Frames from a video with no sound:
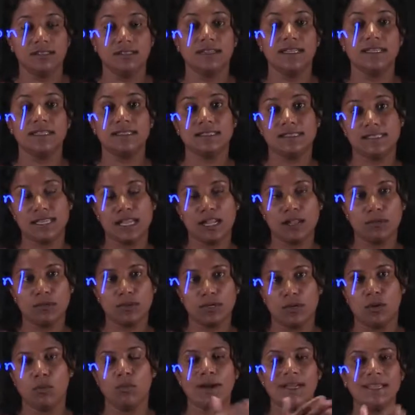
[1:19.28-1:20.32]
It's
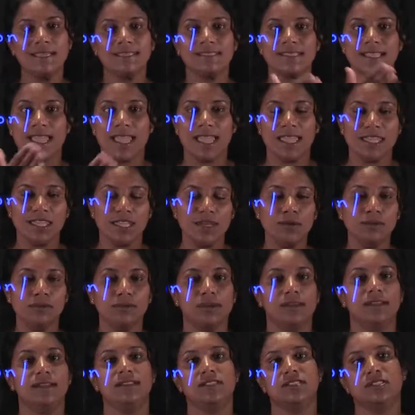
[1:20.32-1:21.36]
silver. What is Au?
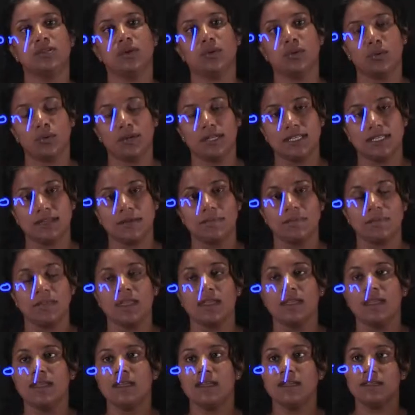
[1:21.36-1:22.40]
It's gold.
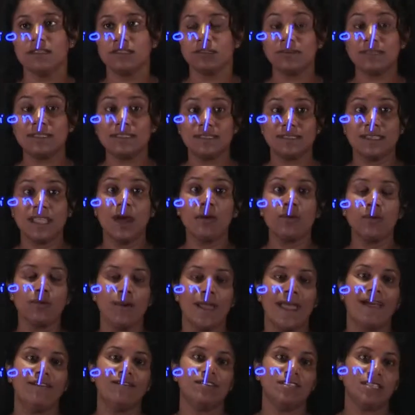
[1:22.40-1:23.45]
So it's now you
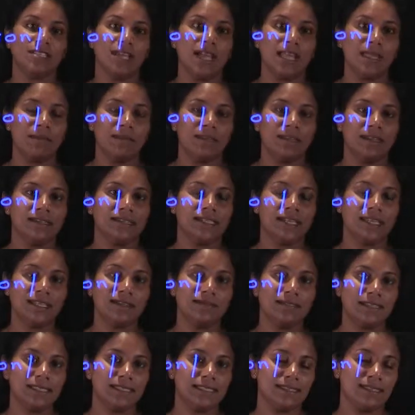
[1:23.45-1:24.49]
have time, because
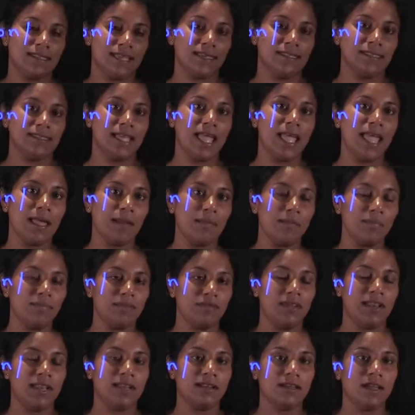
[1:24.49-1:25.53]
otherwise in the exam,
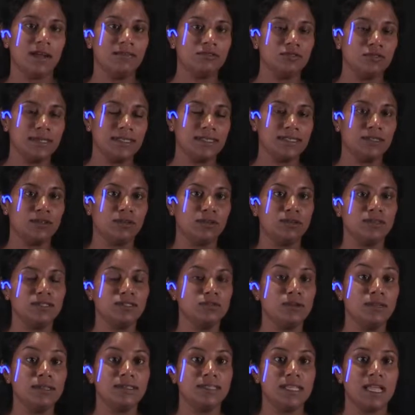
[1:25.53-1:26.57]
when it comes to close
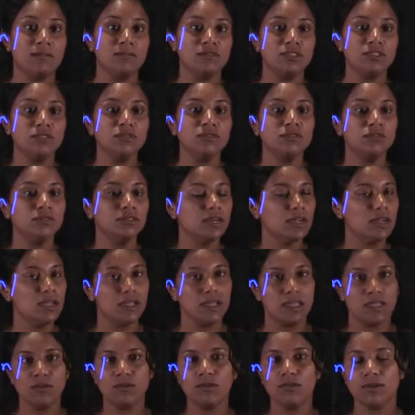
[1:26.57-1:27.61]
to exam 2,
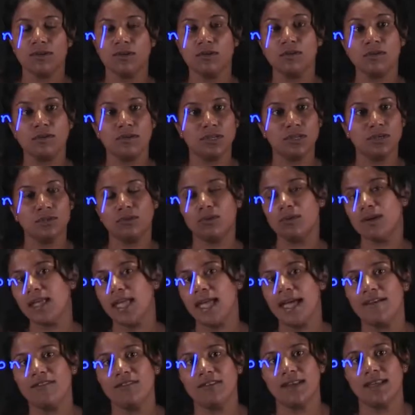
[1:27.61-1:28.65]
you don't
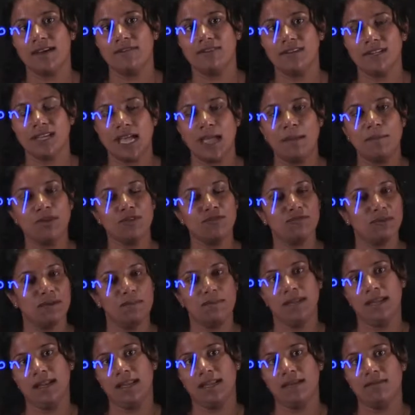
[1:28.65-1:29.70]
have enough time to
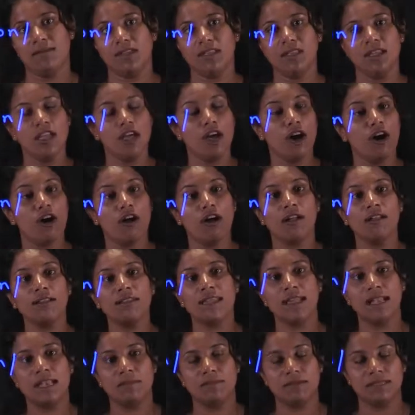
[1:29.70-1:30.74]
familiar with all
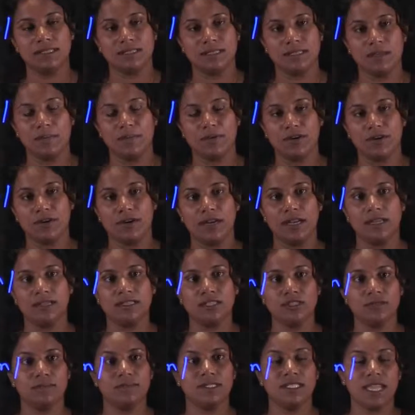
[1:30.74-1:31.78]
the elements in the periodic
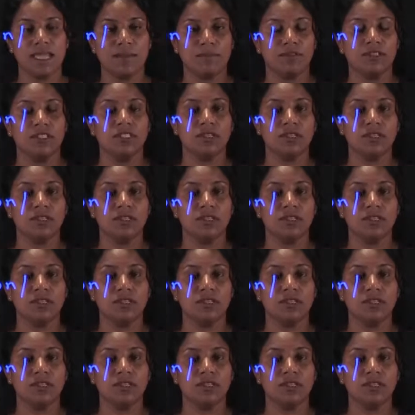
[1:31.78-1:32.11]
table.